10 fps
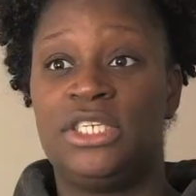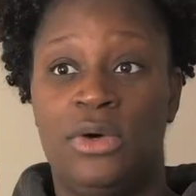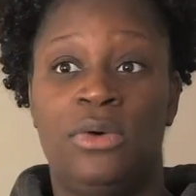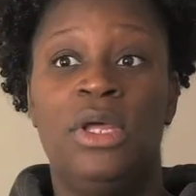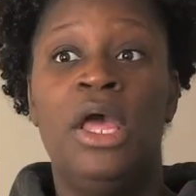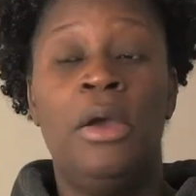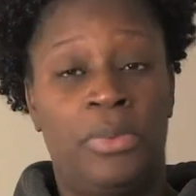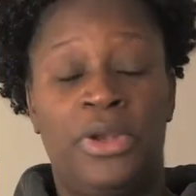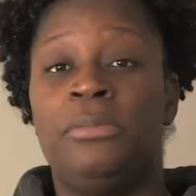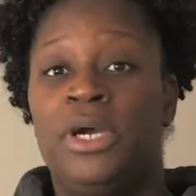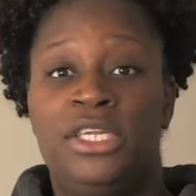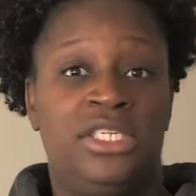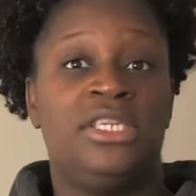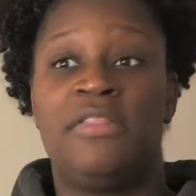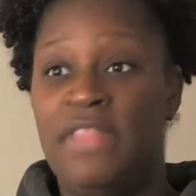So pretty
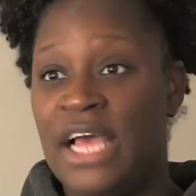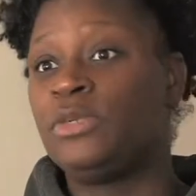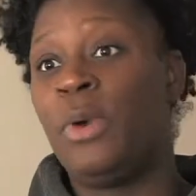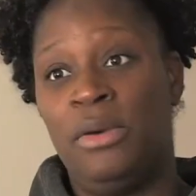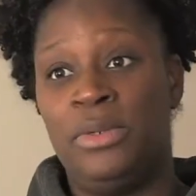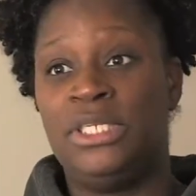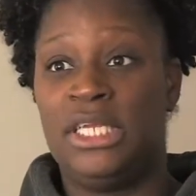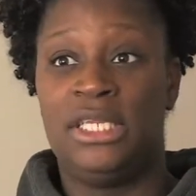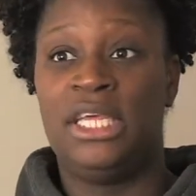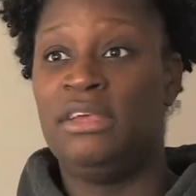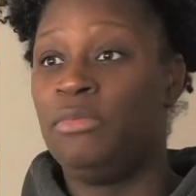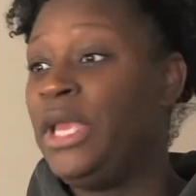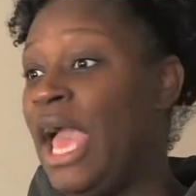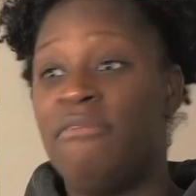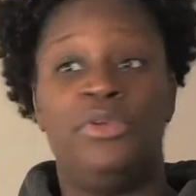much that's why we didn't leave. We
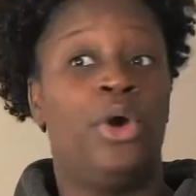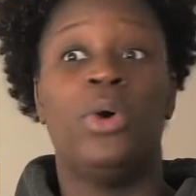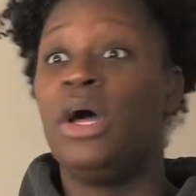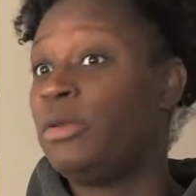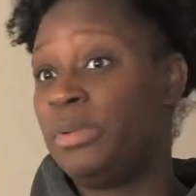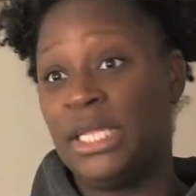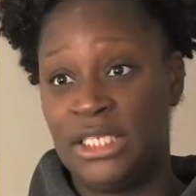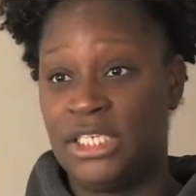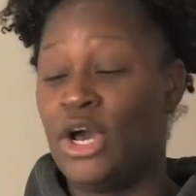have no other place to